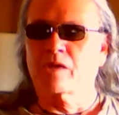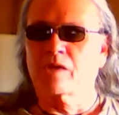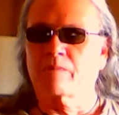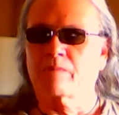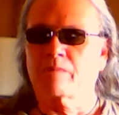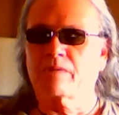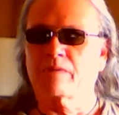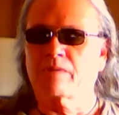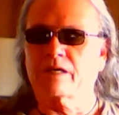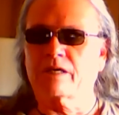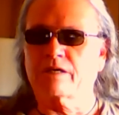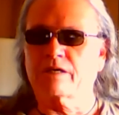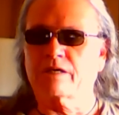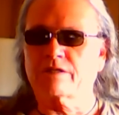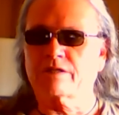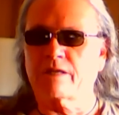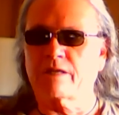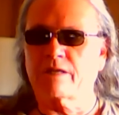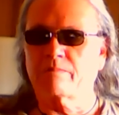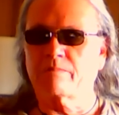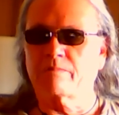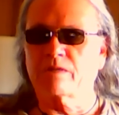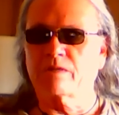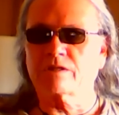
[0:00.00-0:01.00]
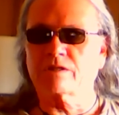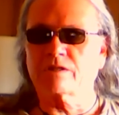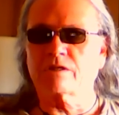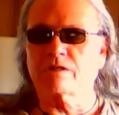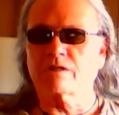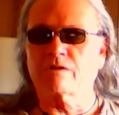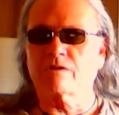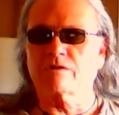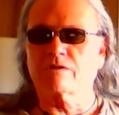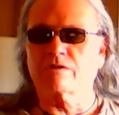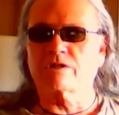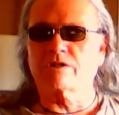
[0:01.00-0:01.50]
because they
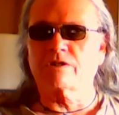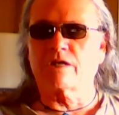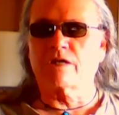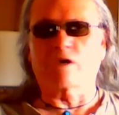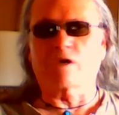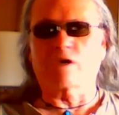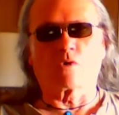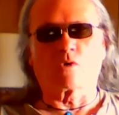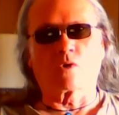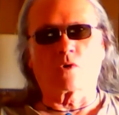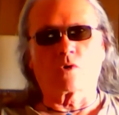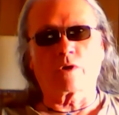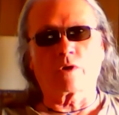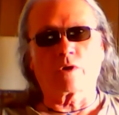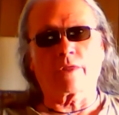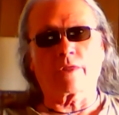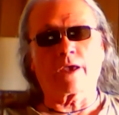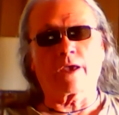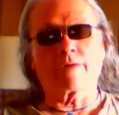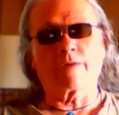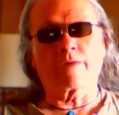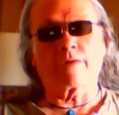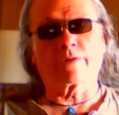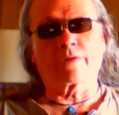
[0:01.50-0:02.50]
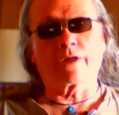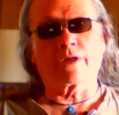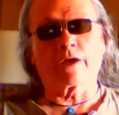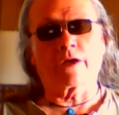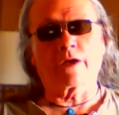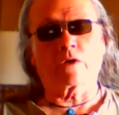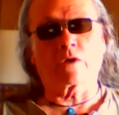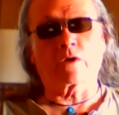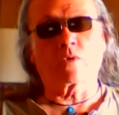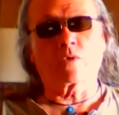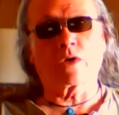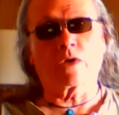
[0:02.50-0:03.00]
misunderstand, or they have a lot
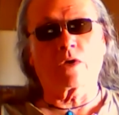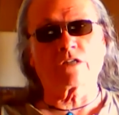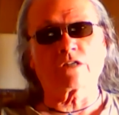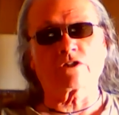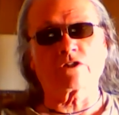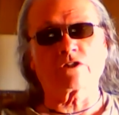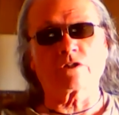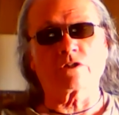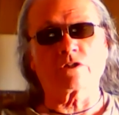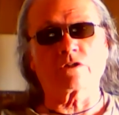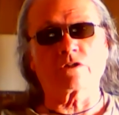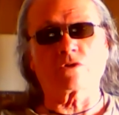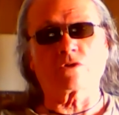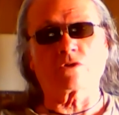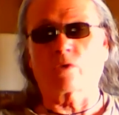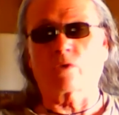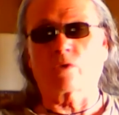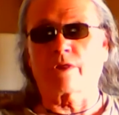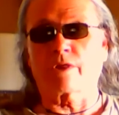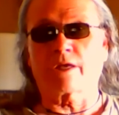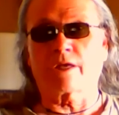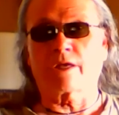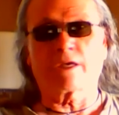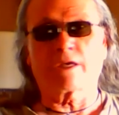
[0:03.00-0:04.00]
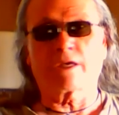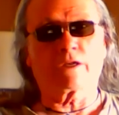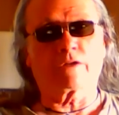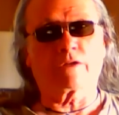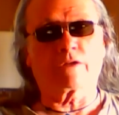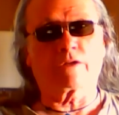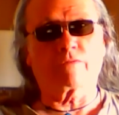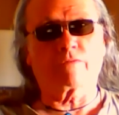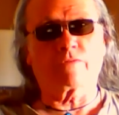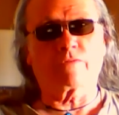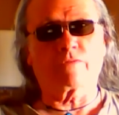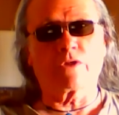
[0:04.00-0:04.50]
of questions, or they get
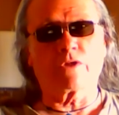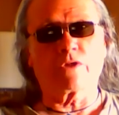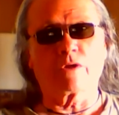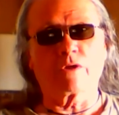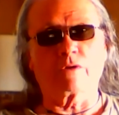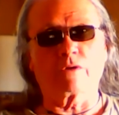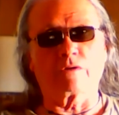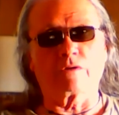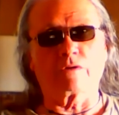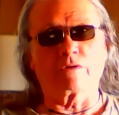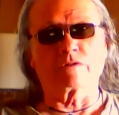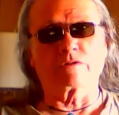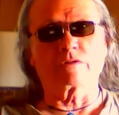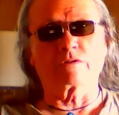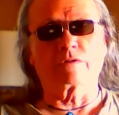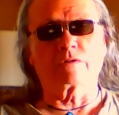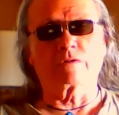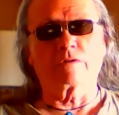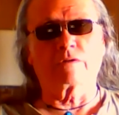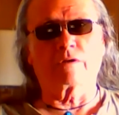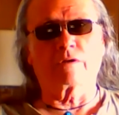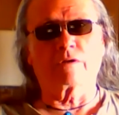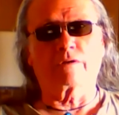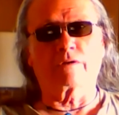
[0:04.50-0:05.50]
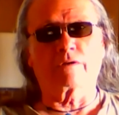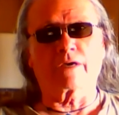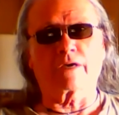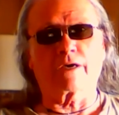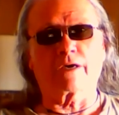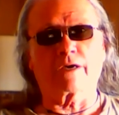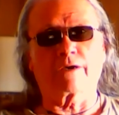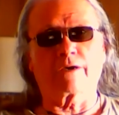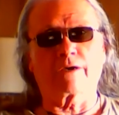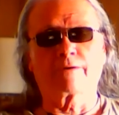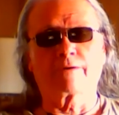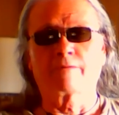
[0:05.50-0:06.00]
confused,
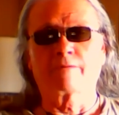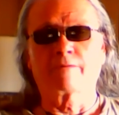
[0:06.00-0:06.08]
okay.